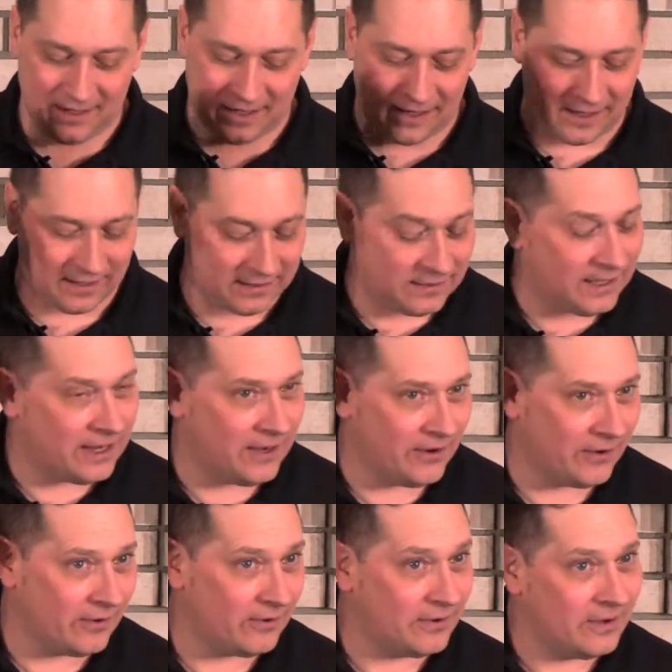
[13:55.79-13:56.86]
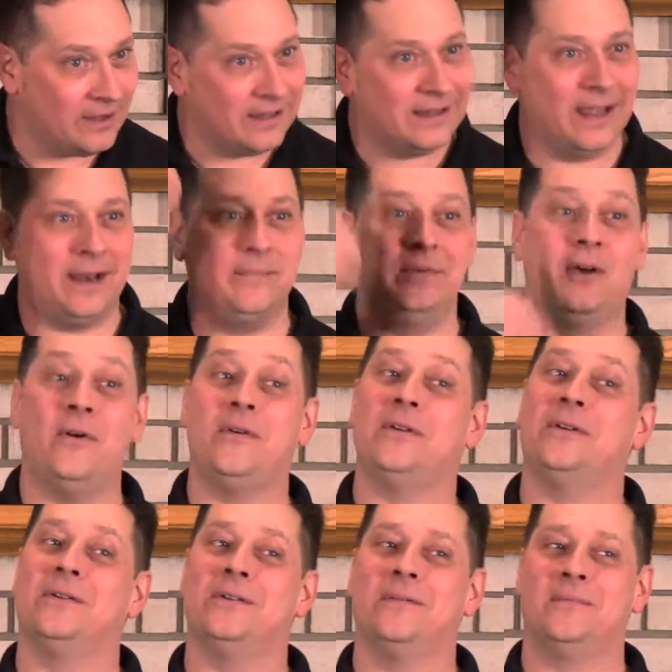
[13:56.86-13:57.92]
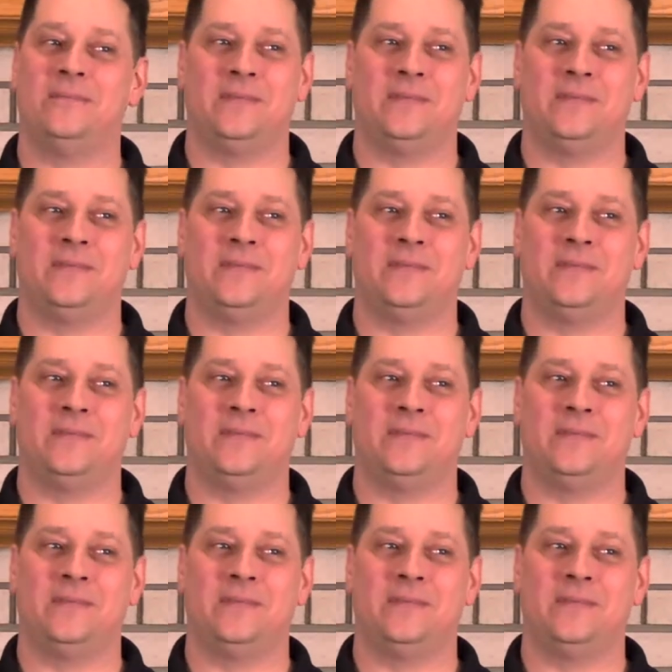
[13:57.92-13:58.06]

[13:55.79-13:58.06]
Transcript: Uh, hear, let him know you,